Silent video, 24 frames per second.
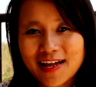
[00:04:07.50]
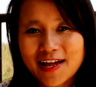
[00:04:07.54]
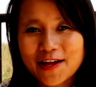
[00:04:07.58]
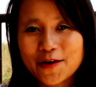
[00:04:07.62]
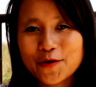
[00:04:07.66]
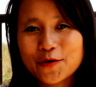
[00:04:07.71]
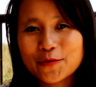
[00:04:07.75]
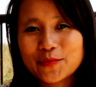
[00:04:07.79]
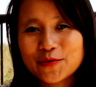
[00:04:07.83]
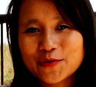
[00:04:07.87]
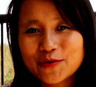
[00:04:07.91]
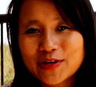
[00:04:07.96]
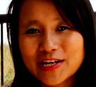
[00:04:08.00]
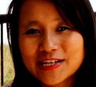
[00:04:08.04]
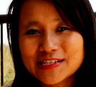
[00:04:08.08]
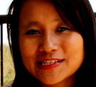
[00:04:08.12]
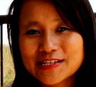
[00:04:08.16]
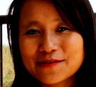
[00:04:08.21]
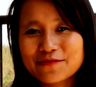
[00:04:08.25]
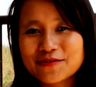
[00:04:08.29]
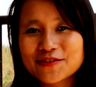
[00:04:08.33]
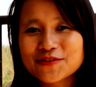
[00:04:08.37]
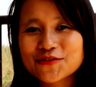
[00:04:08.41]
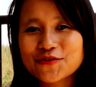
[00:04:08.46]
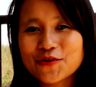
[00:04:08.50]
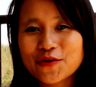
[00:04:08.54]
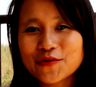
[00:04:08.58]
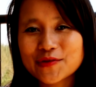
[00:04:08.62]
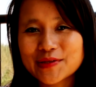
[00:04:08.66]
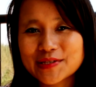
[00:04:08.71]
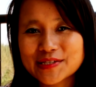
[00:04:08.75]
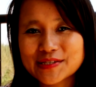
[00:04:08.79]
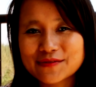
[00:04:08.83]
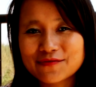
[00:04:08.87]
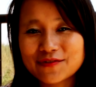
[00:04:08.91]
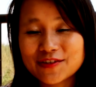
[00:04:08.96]
I hope you guys have enjoyed
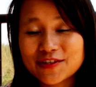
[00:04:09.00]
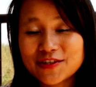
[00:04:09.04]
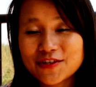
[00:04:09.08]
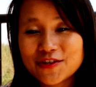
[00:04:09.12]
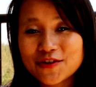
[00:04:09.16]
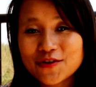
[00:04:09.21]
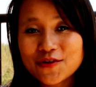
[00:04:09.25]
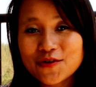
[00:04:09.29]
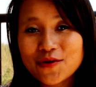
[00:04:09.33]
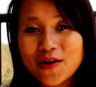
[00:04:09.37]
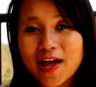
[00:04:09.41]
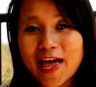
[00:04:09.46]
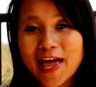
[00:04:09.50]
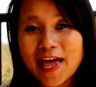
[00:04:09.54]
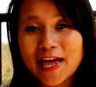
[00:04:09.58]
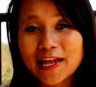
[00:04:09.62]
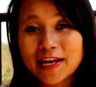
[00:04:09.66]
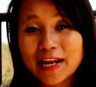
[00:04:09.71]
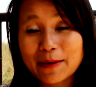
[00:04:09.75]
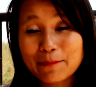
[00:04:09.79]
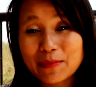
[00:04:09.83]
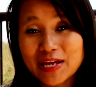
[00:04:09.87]
this video and